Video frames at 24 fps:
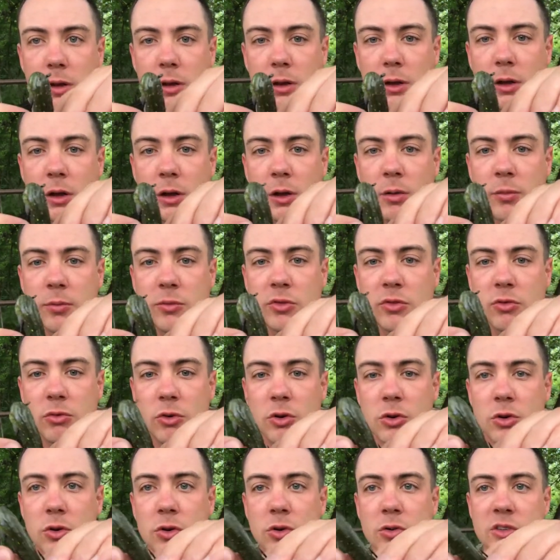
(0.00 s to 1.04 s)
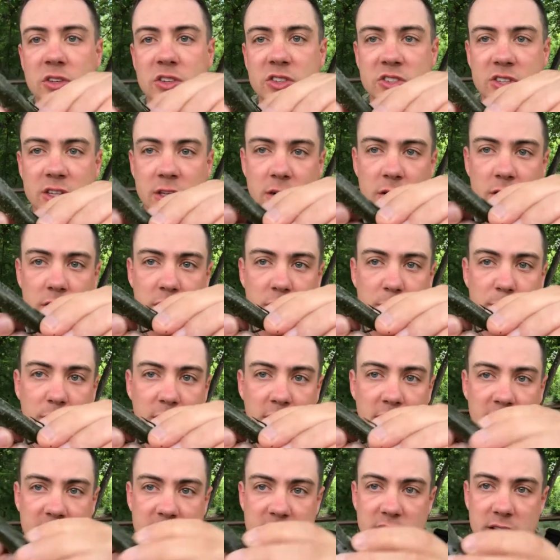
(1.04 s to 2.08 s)
come through the center of the
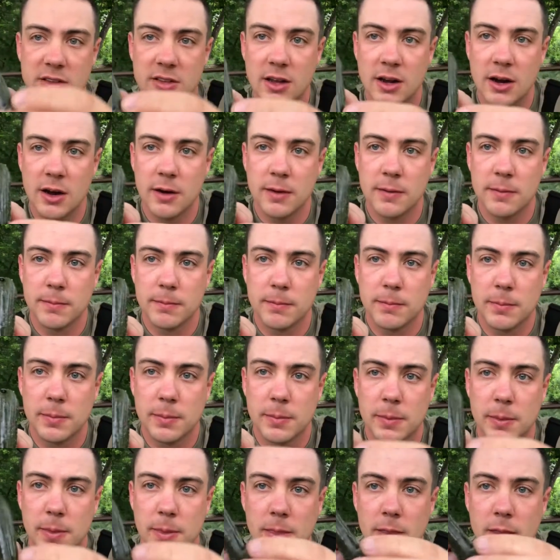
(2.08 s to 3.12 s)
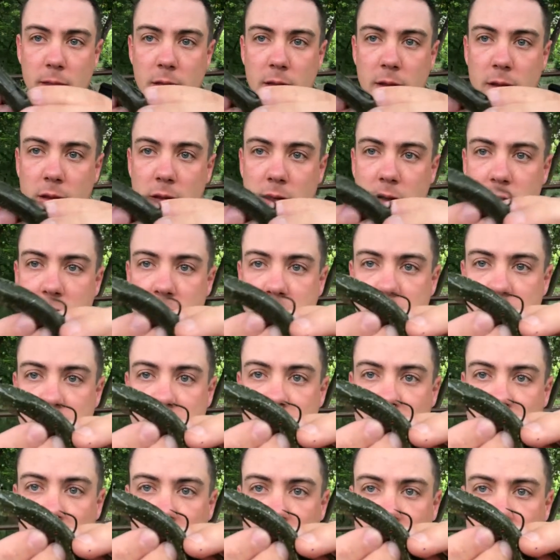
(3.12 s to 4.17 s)
plastic there, as you can
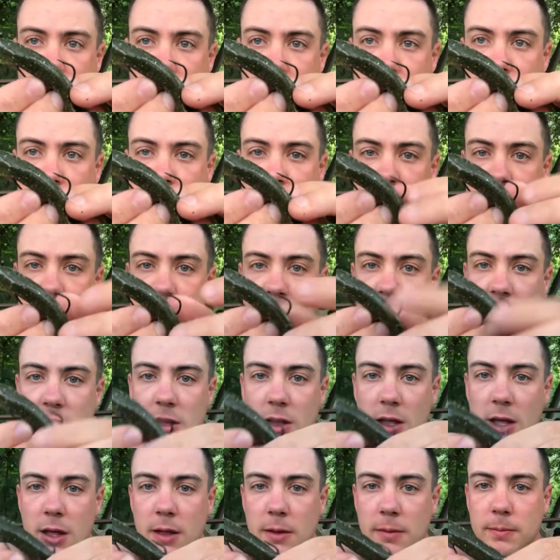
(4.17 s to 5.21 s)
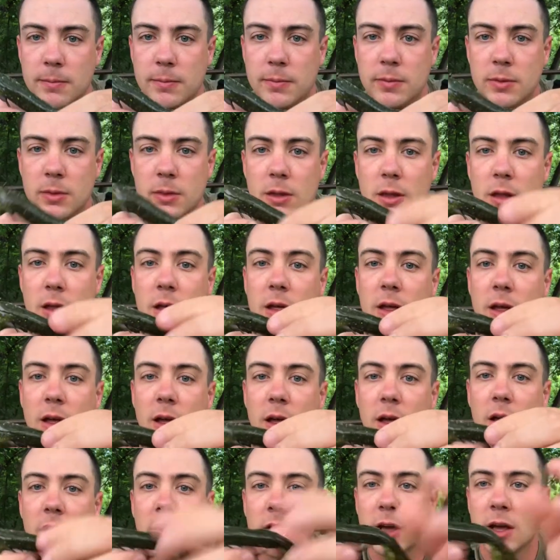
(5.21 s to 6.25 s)
tell, just like that.
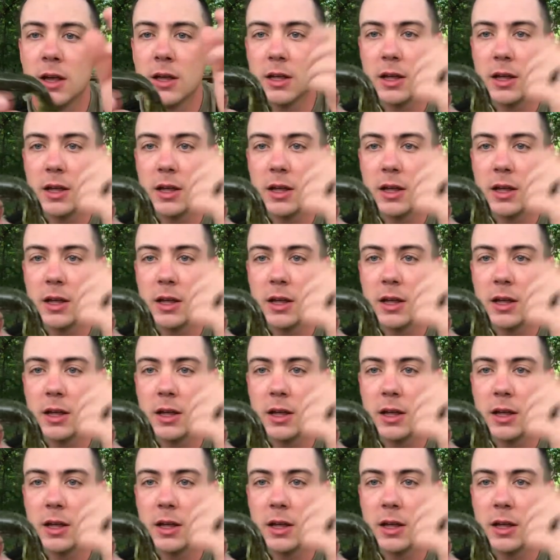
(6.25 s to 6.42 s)
Okay,